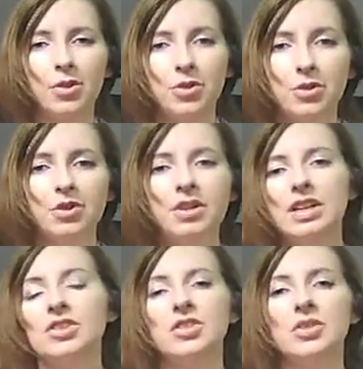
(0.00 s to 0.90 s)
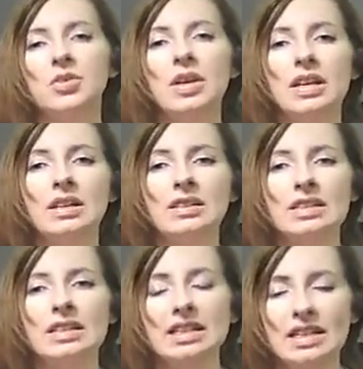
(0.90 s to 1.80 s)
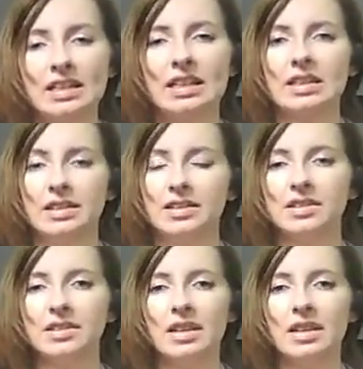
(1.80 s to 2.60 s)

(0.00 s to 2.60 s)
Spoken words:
third issue is cleanliness.